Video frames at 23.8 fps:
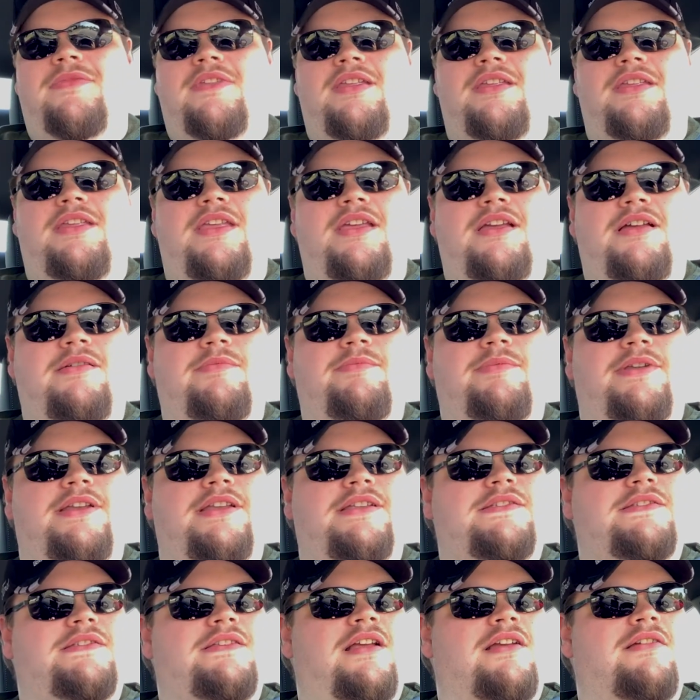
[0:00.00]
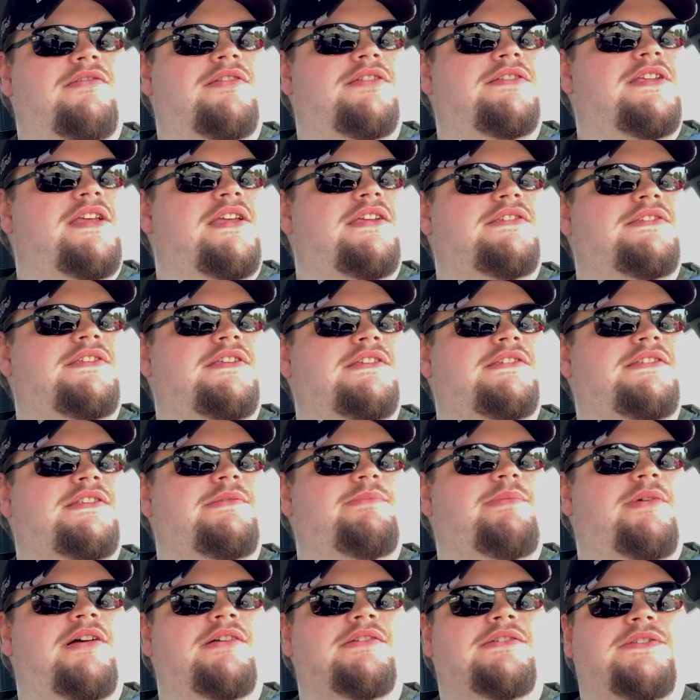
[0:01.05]
it's not going to take
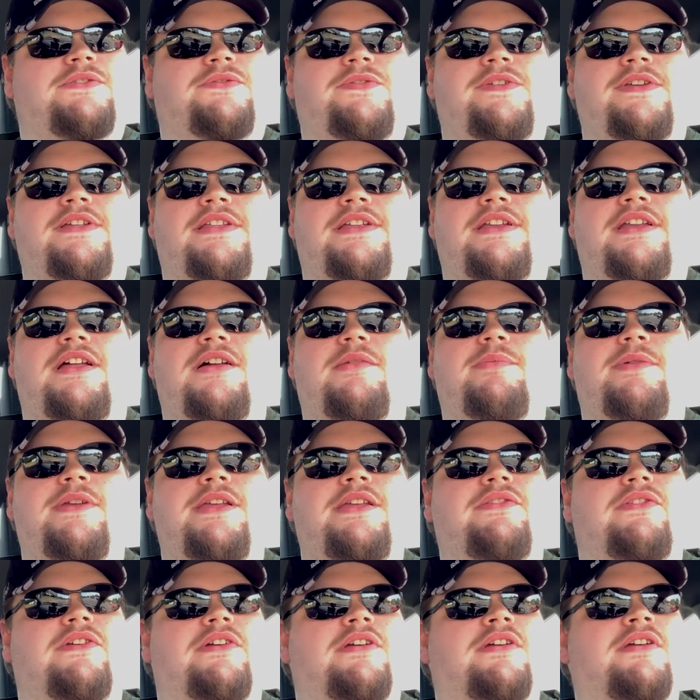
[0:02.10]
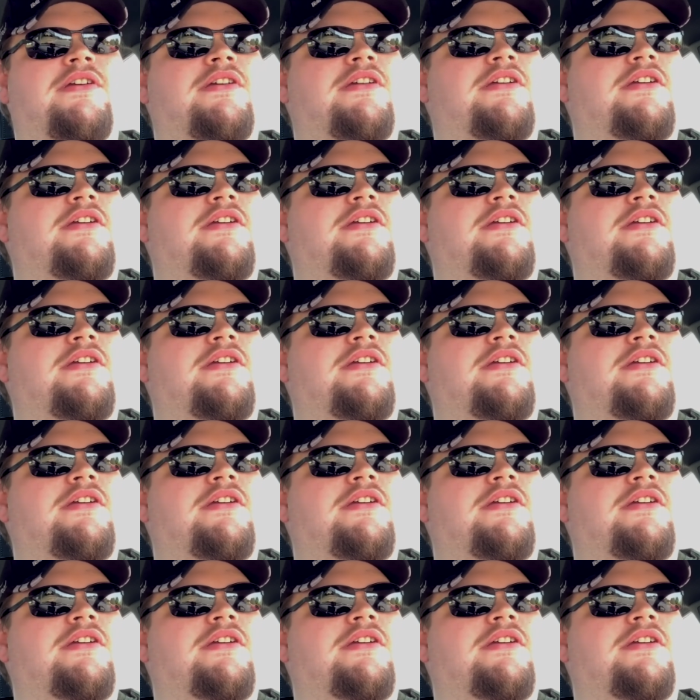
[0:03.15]
$60 to fill it up either,